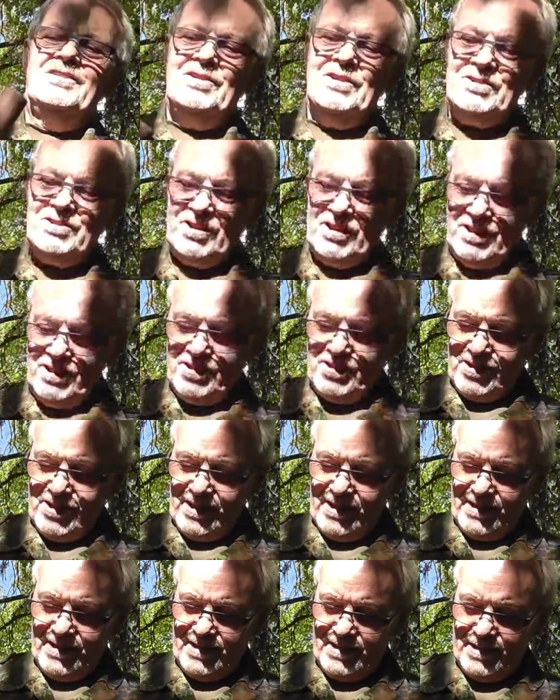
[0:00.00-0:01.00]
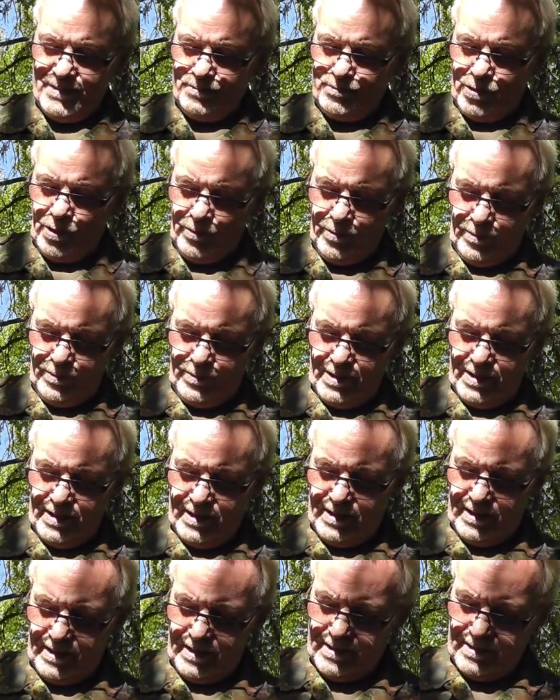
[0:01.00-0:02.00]
this is uh,
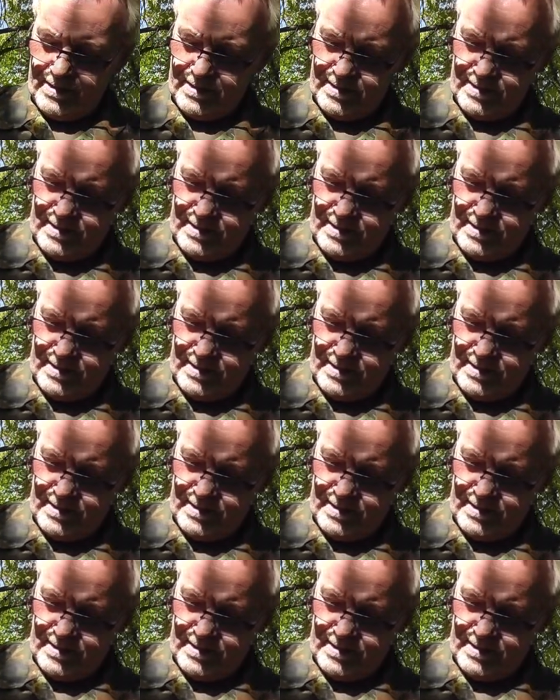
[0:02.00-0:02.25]
probably